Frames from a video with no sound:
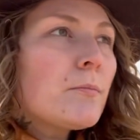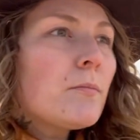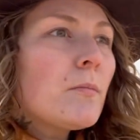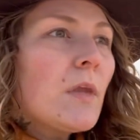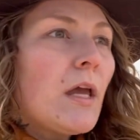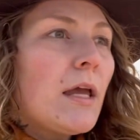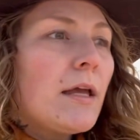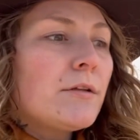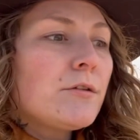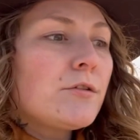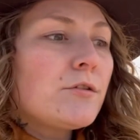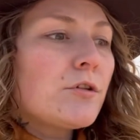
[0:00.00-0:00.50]

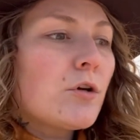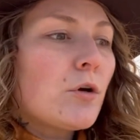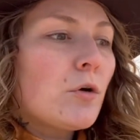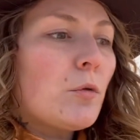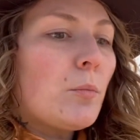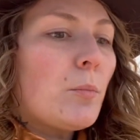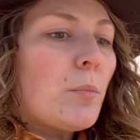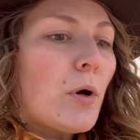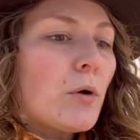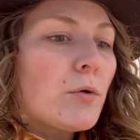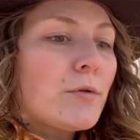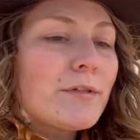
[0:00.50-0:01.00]
And so
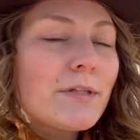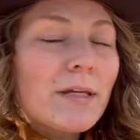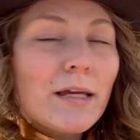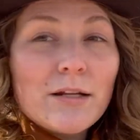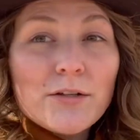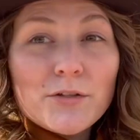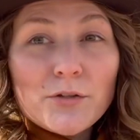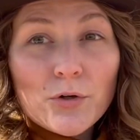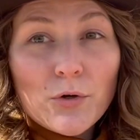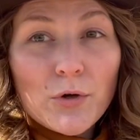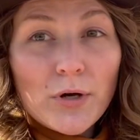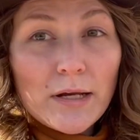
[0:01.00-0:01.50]
boneset
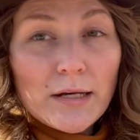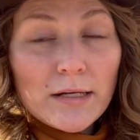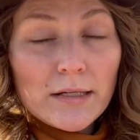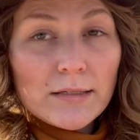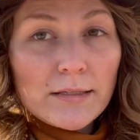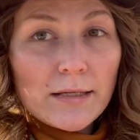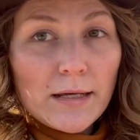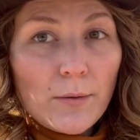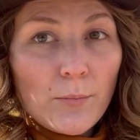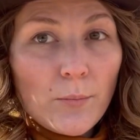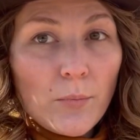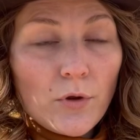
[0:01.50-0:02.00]
is a great
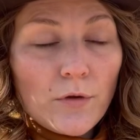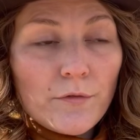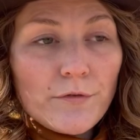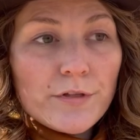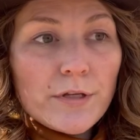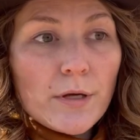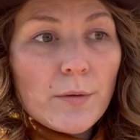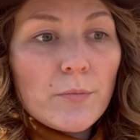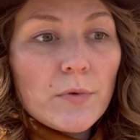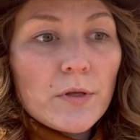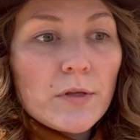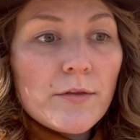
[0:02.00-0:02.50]
example of
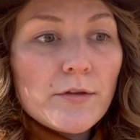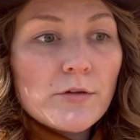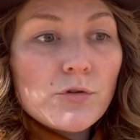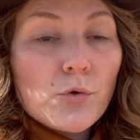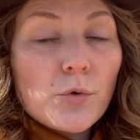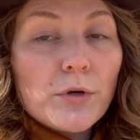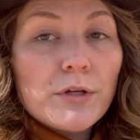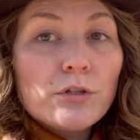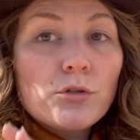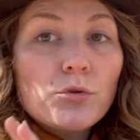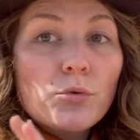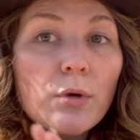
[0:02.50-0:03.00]
something that's
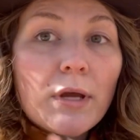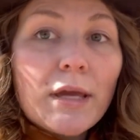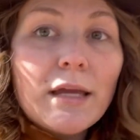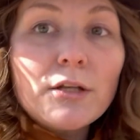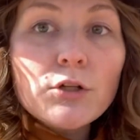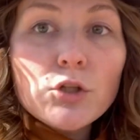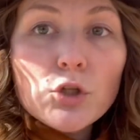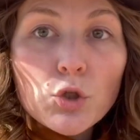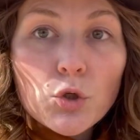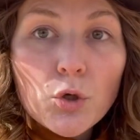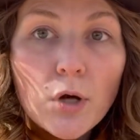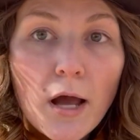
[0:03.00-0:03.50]
going to
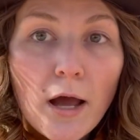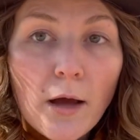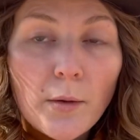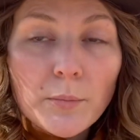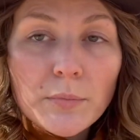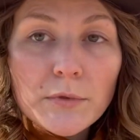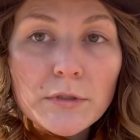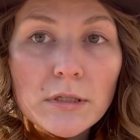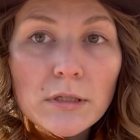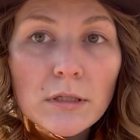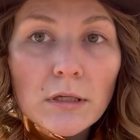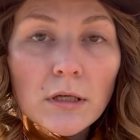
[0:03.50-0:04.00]

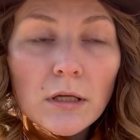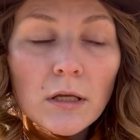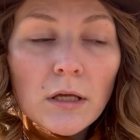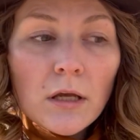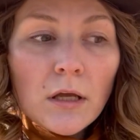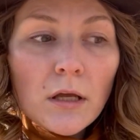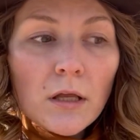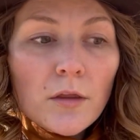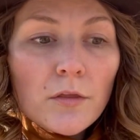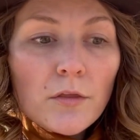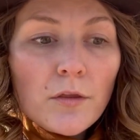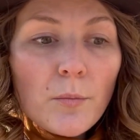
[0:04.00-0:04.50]
interrupt
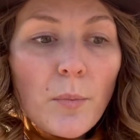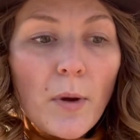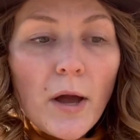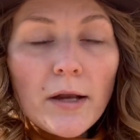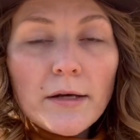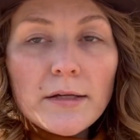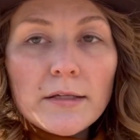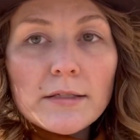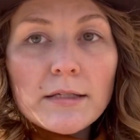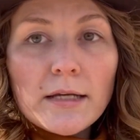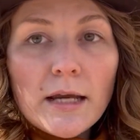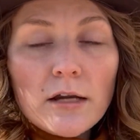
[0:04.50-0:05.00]
the
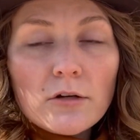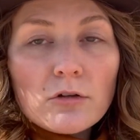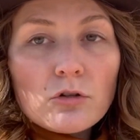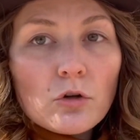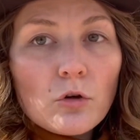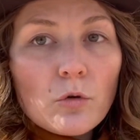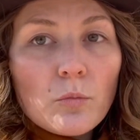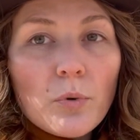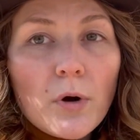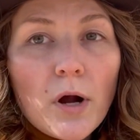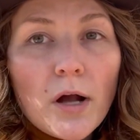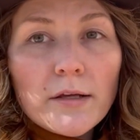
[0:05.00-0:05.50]
body's
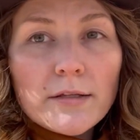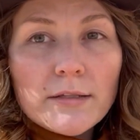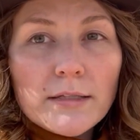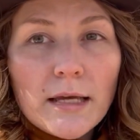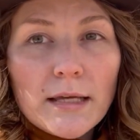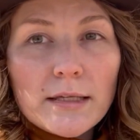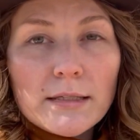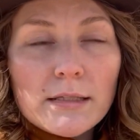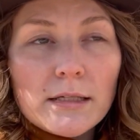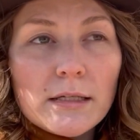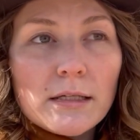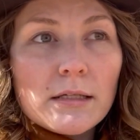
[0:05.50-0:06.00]
natural
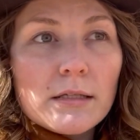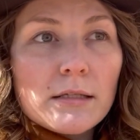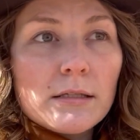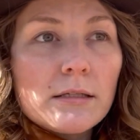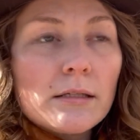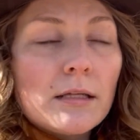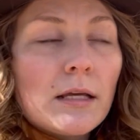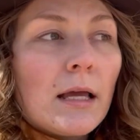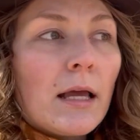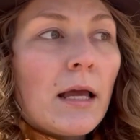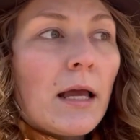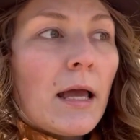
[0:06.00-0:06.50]

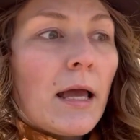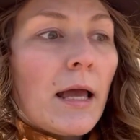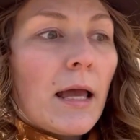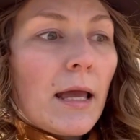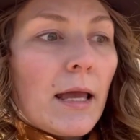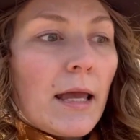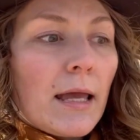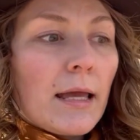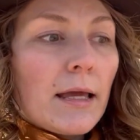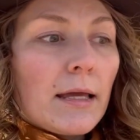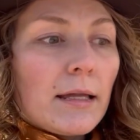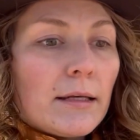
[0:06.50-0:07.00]
processes
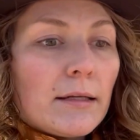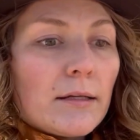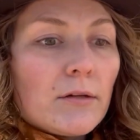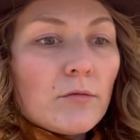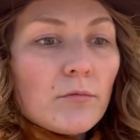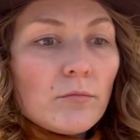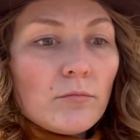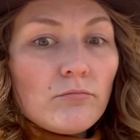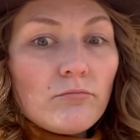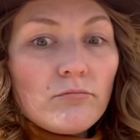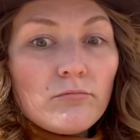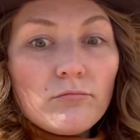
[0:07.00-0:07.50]
and
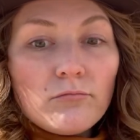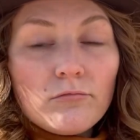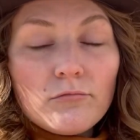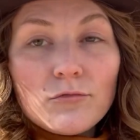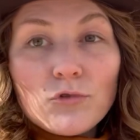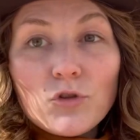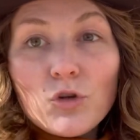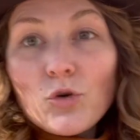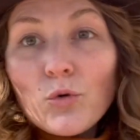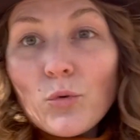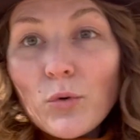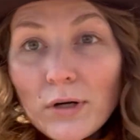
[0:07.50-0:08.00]

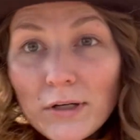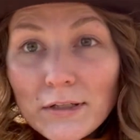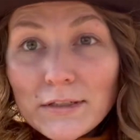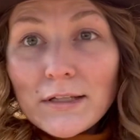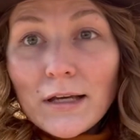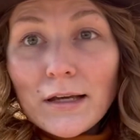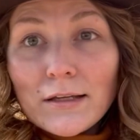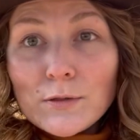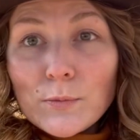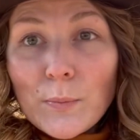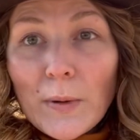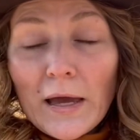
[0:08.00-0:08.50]
do what it
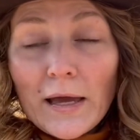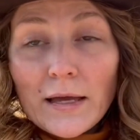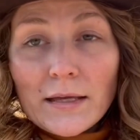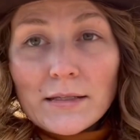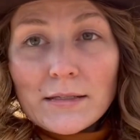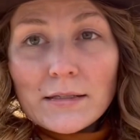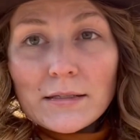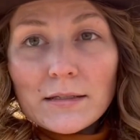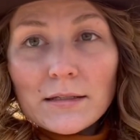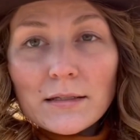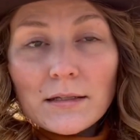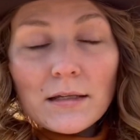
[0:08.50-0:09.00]
does
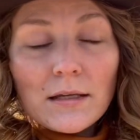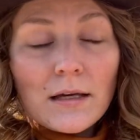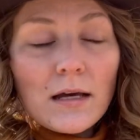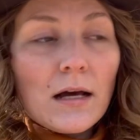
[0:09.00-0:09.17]
best.